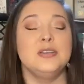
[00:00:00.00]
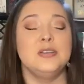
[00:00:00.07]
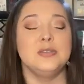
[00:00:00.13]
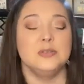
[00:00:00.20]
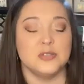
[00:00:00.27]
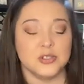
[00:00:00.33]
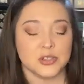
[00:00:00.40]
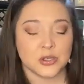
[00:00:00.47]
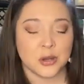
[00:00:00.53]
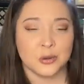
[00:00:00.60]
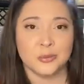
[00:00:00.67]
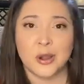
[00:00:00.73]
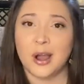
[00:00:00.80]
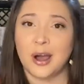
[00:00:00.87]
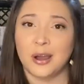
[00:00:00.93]
So
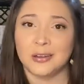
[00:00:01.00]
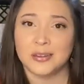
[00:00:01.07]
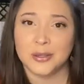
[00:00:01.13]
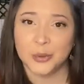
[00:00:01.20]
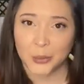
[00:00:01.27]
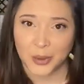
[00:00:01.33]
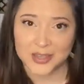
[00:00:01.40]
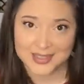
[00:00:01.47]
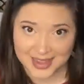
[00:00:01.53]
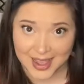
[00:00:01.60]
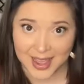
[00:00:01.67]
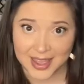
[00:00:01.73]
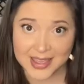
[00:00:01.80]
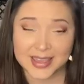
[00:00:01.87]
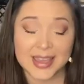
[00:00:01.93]
wrong was
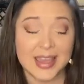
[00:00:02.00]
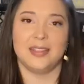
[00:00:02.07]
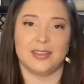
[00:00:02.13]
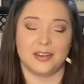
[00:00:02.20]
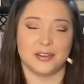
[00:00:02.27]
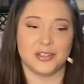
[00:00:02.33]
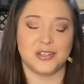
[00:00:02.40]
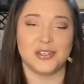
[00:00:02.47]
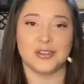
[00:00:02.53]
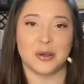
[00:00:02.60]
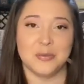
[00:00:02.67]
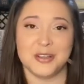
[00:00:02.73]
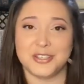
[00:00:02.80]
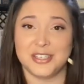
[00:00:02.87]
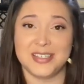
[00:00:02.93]
I. There is so
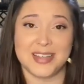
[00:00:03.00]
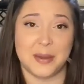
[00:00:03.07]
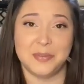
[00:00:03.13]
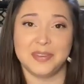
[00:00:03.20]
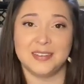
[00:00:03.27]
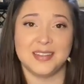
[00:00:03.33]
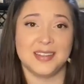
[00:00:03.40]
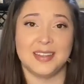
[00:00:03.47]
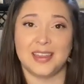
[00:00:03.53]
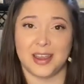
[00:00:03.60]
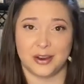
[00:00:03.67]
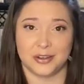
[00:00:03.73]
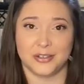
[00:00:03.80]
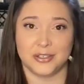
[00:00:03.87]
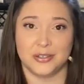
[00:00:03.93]
much depth to the
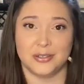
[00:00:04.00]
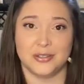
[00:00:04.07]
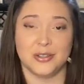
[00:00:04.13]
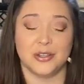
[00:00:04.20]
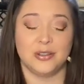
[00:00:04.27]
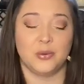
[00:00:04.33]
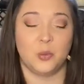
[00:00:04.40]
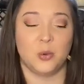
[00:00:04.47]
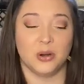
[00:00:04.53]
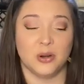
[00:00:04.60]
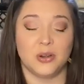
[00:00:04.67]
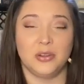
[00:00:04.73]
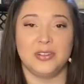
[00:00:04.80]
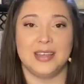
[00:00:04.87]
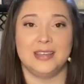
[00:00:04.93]
characters. The
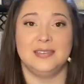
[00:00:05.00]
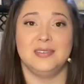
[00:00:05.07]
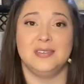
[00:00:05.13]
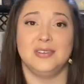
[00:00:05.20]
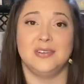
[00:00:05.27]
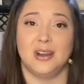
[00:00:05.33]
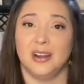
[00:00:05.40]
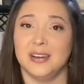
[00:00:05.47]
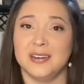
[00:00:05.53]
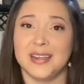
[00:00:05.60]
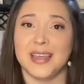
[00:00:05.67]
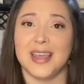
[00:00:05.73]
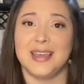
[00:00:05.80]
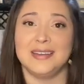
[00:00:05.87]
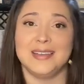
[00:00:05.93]
world is dark
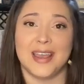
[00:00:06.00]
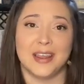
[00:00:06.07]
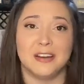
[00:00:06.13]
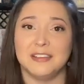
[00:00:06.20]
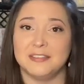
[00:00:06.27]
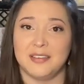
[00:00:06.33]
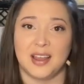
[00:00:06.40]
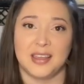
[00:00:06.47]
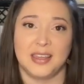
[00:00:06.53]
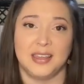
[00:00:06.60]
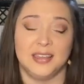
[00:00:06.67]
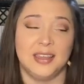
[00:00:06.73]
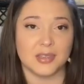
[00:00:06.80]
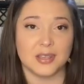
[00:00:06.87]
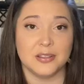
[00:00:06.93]
and
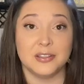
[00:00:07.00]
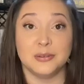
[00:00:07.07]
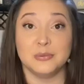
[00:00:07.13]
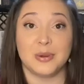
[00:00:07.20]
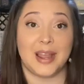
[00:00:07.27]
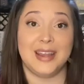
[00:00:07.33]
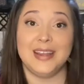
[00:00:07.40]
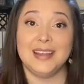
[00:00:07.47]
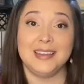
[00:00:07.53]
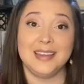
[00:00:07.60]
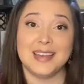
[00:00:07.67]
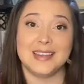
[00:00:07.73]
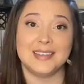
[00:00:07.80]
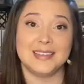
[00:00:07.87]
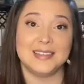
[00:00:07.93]
terrifying. The writing
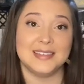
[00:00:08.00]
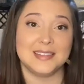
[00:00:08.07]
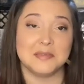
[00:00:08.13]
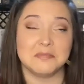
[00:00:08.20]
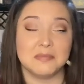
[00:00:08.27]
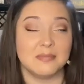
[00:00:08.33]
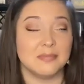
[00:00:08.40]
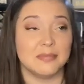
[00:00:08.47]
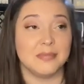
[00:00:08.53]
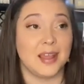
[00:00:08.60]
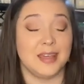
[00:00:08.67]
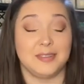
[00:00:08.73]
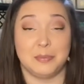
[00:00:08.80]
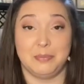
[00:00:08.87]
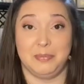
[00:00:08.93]
is
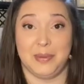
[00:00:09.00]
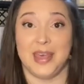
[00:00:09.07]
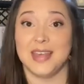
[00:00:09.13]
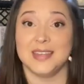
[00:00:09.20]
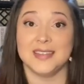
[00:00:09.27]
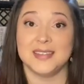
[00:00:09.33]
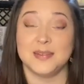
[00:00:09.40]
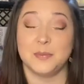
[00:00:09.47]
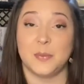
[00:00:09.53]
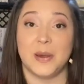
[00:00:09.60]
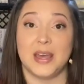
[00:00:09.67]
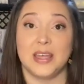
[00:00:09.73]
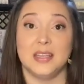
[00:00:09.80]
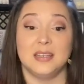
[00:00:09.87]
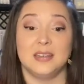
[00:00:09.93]
not the best,
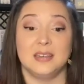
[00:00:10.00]
but